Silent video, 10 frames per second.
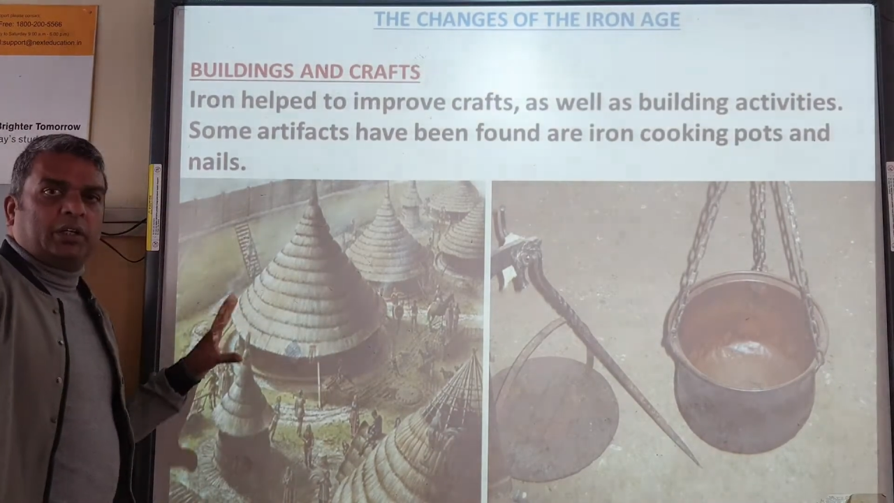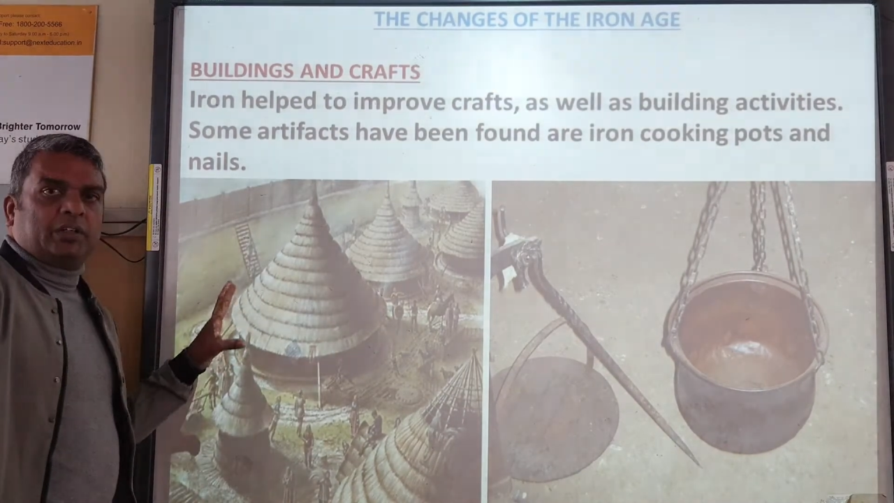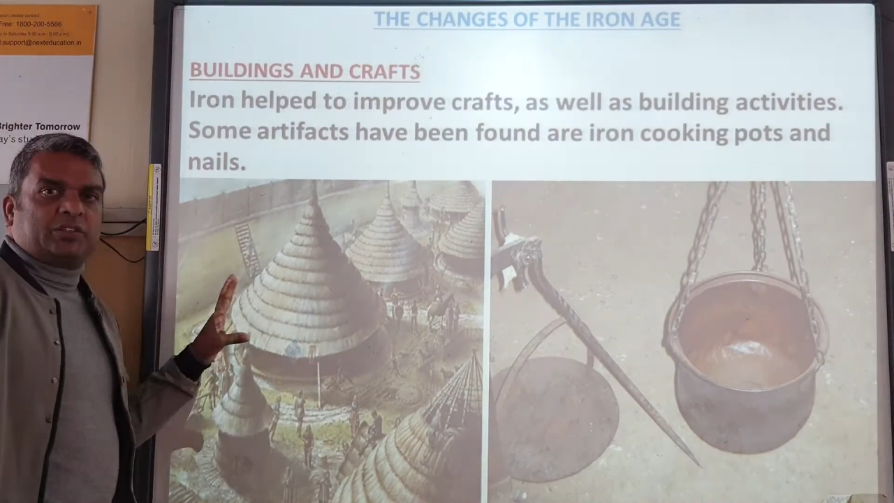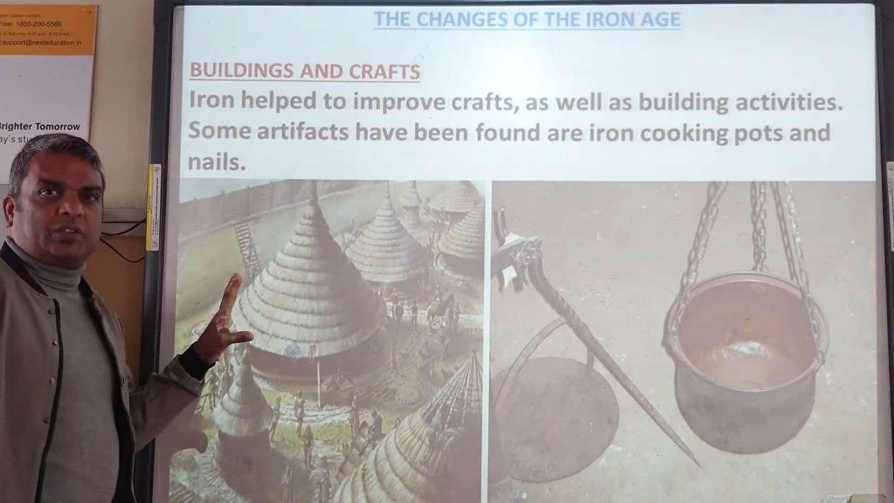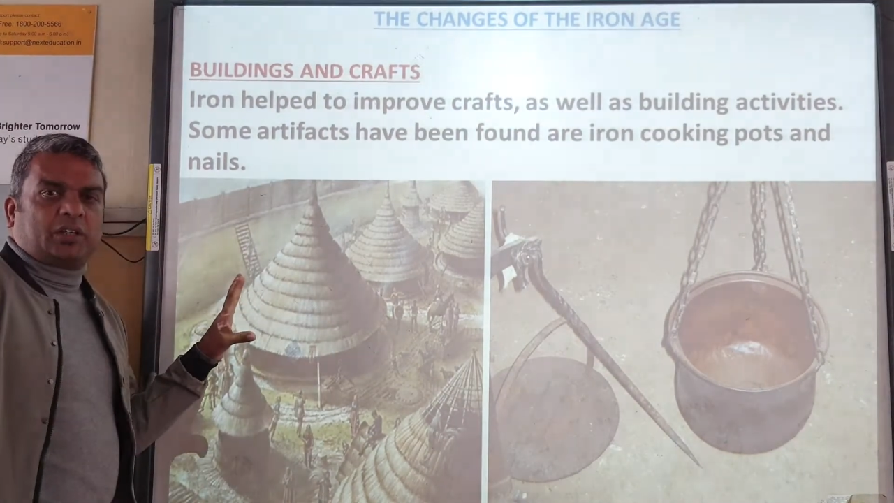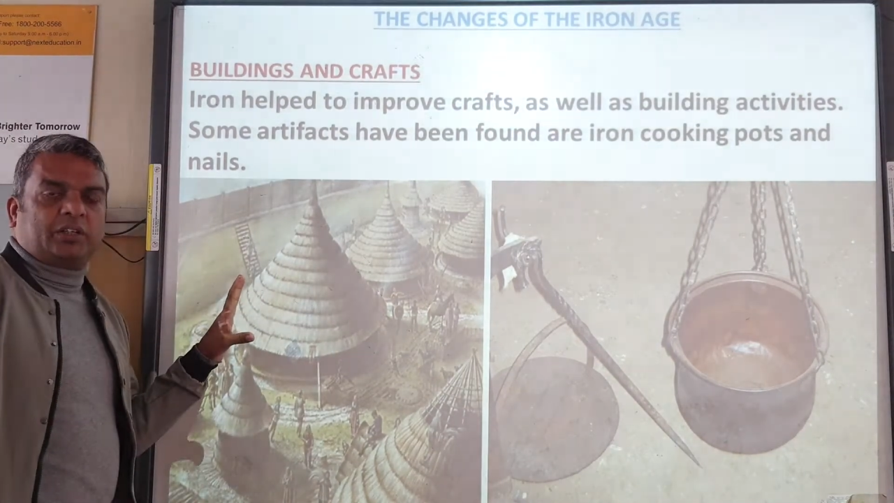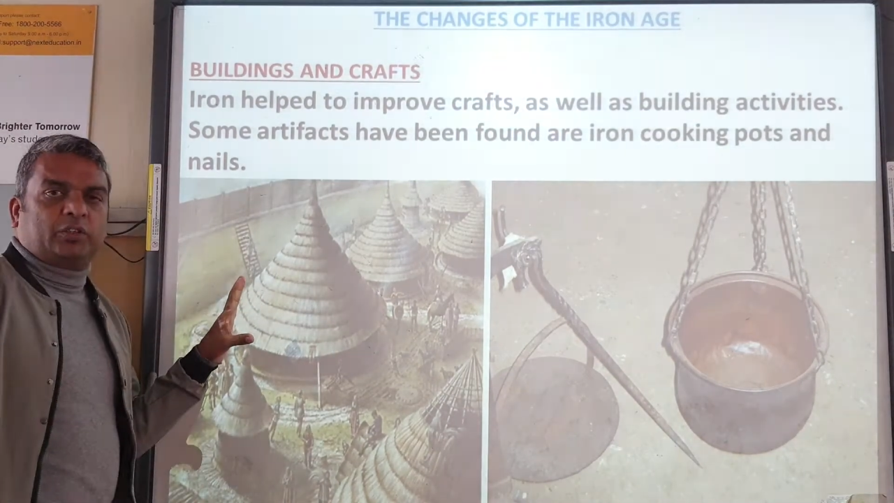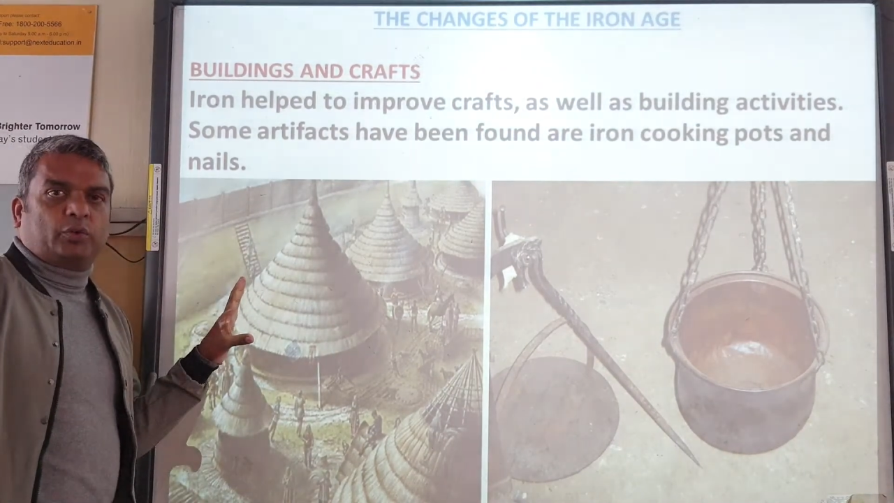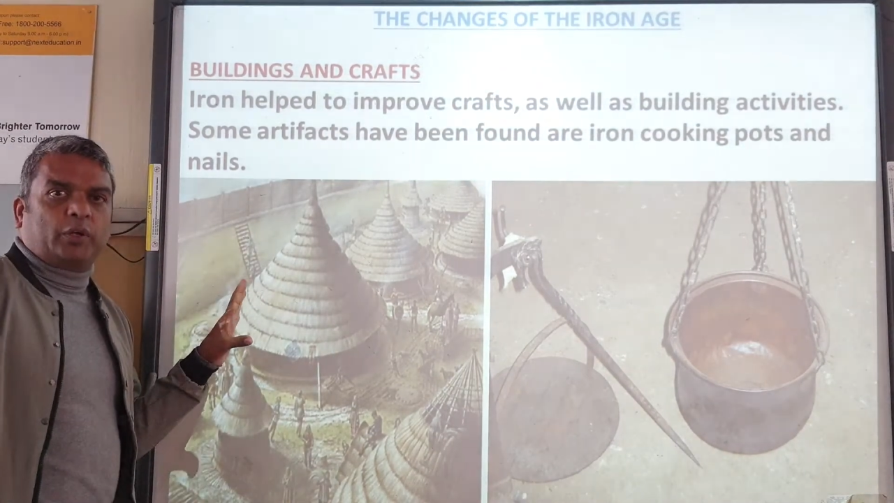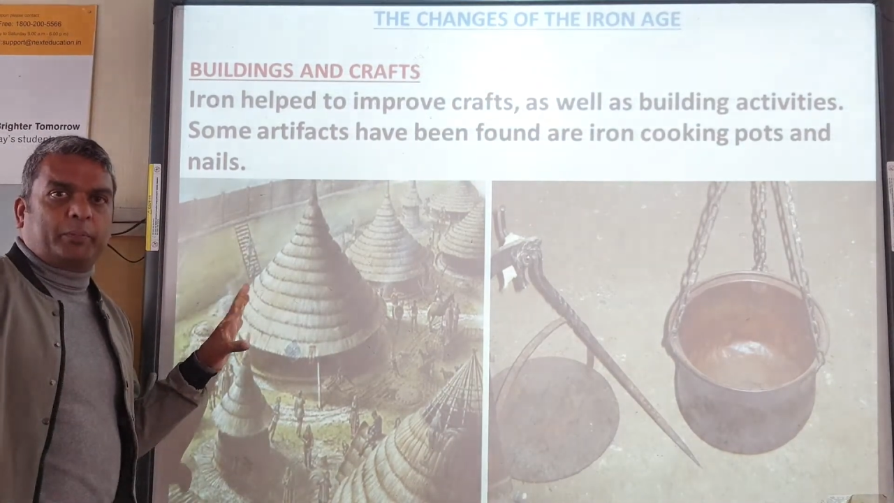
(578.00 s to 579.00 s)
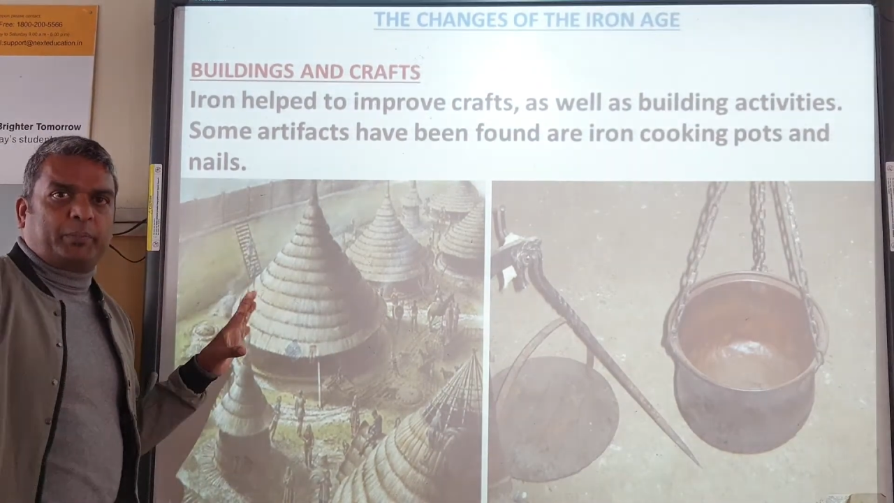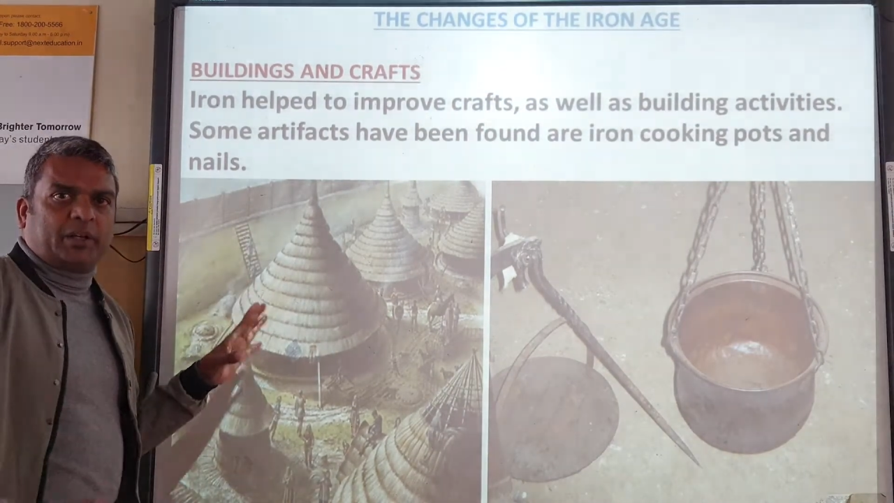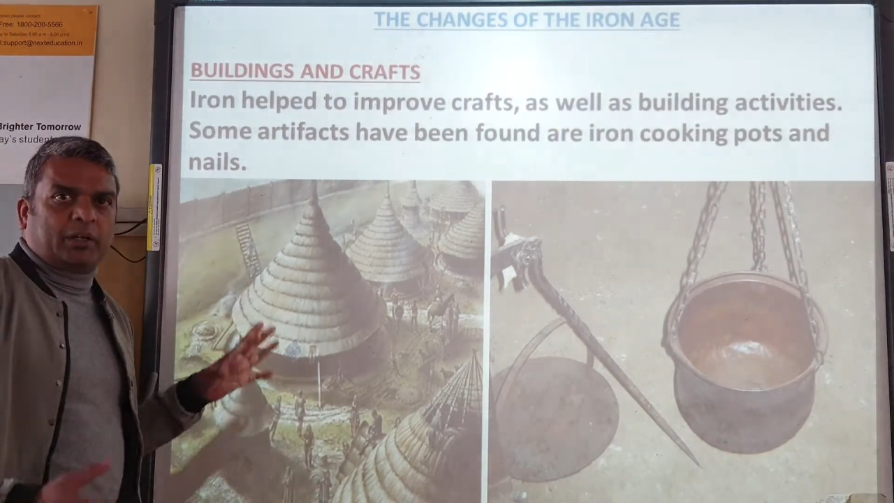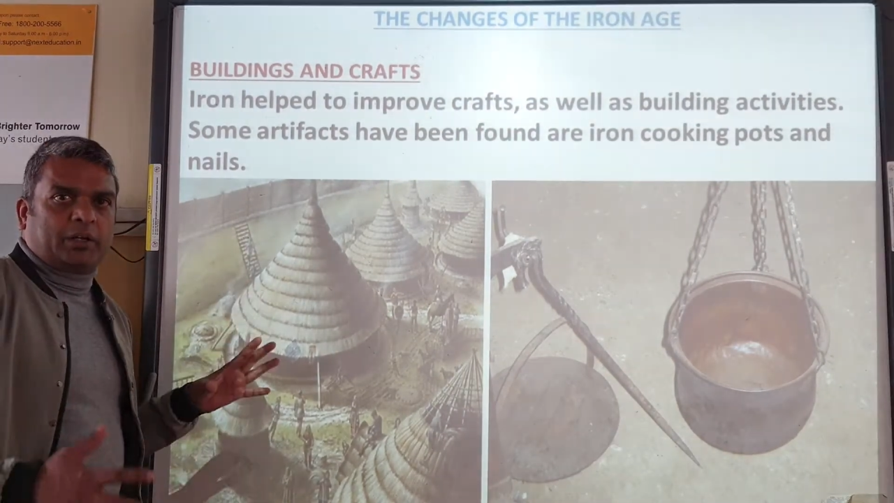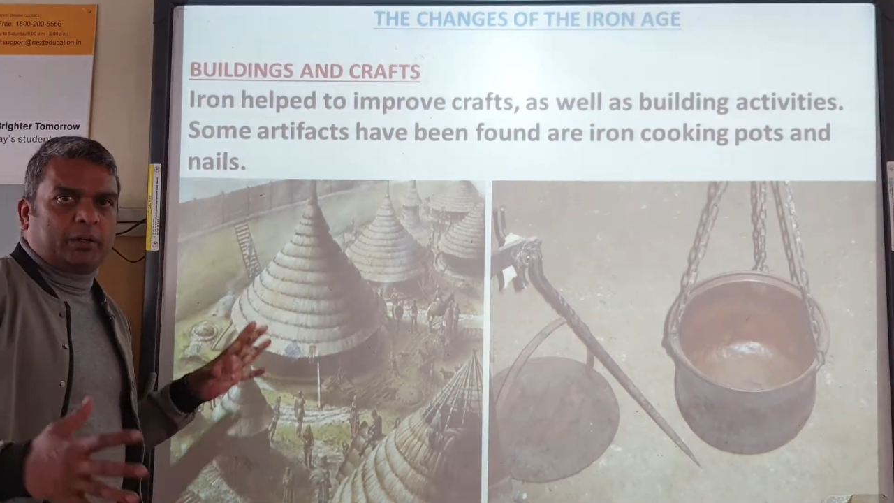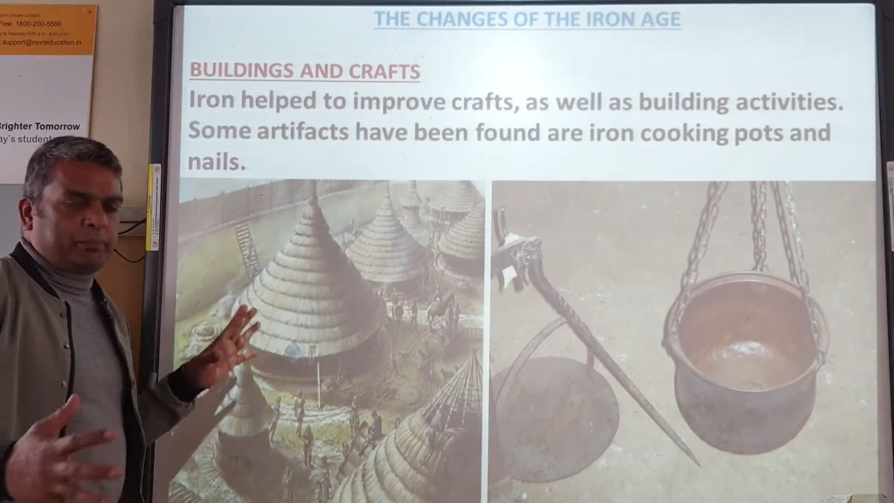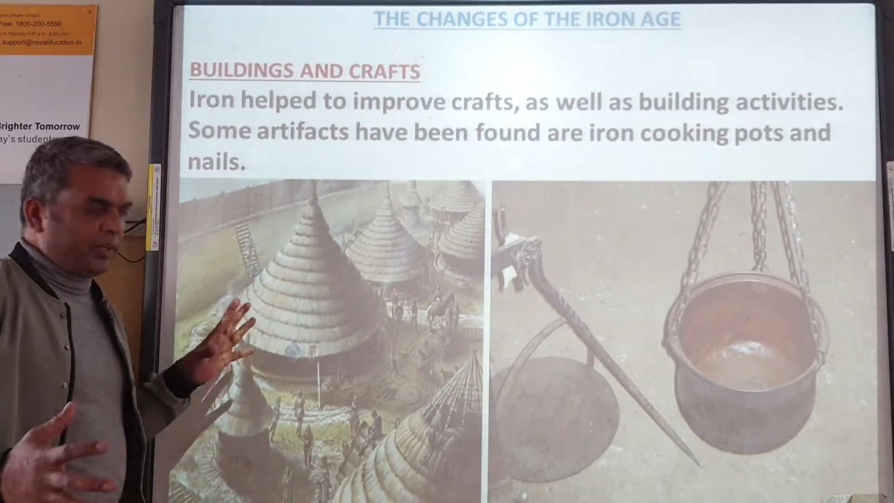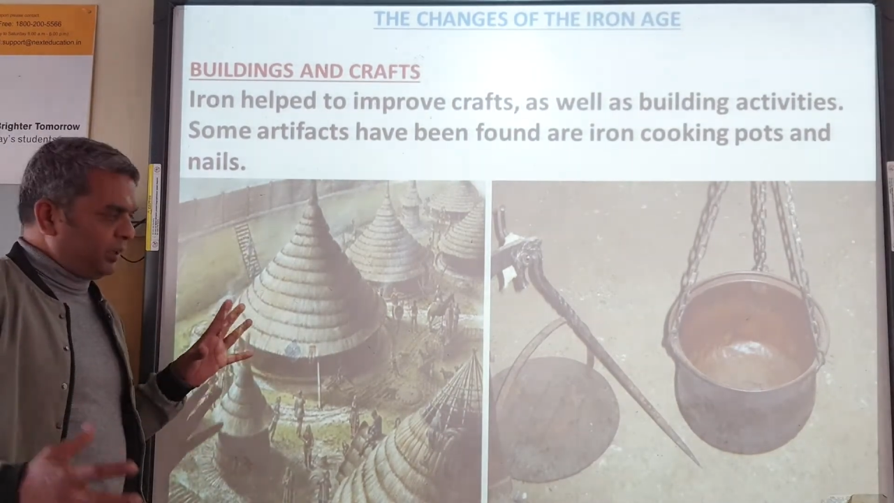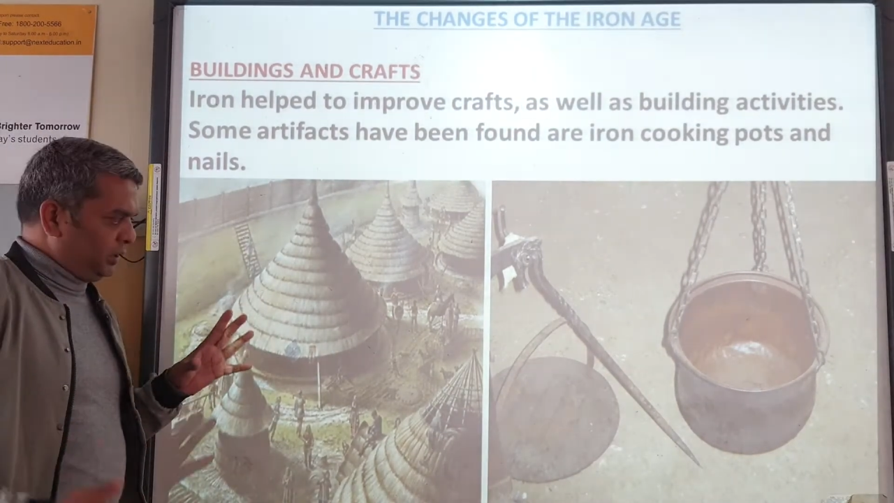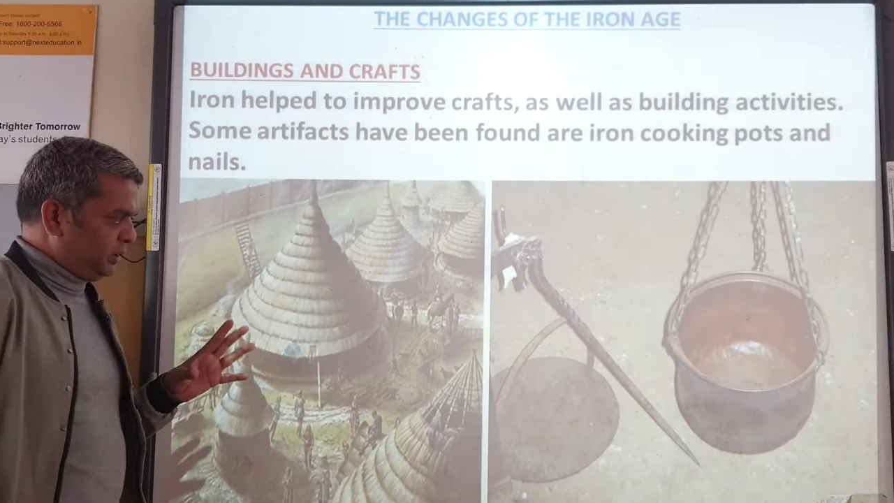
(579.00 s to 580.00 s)
it started growing bigger and
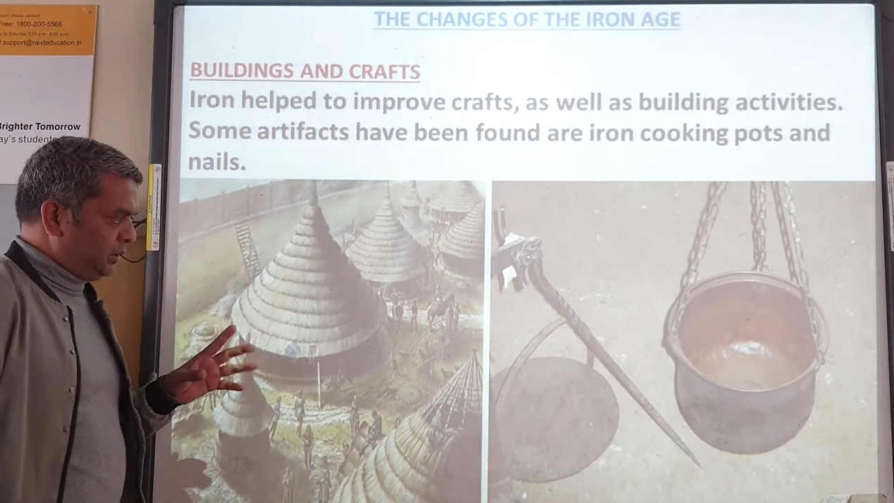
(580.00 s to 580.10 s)
bigger